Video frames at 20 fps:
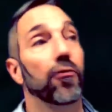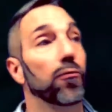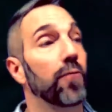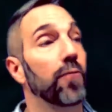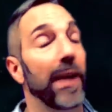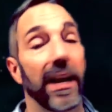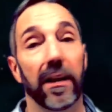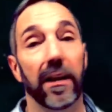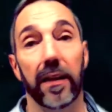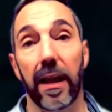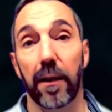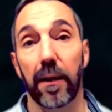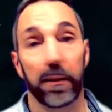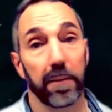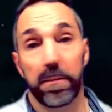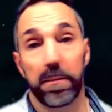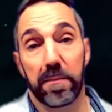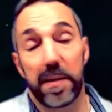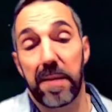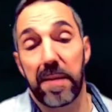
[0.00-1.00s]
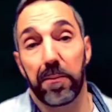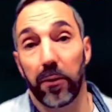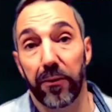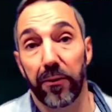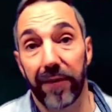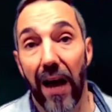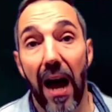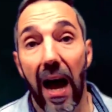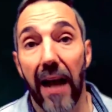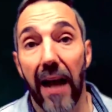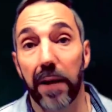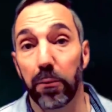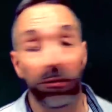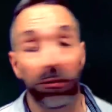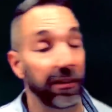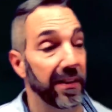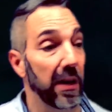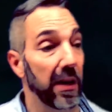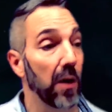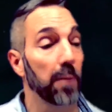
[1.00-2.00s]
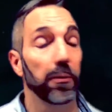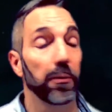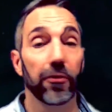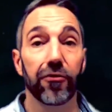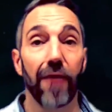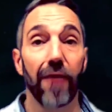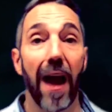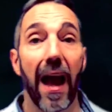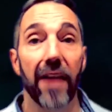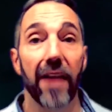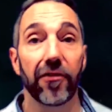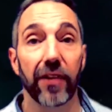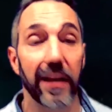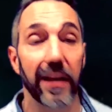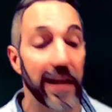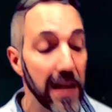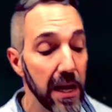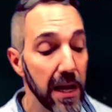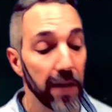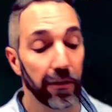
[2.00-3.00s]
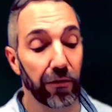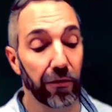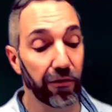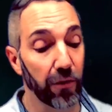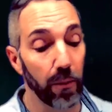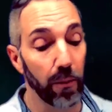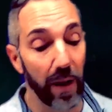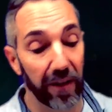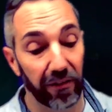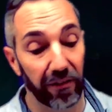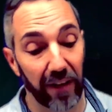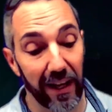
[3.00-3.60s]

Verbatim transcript: rail, people died, it was a terrible tragedy, the Suez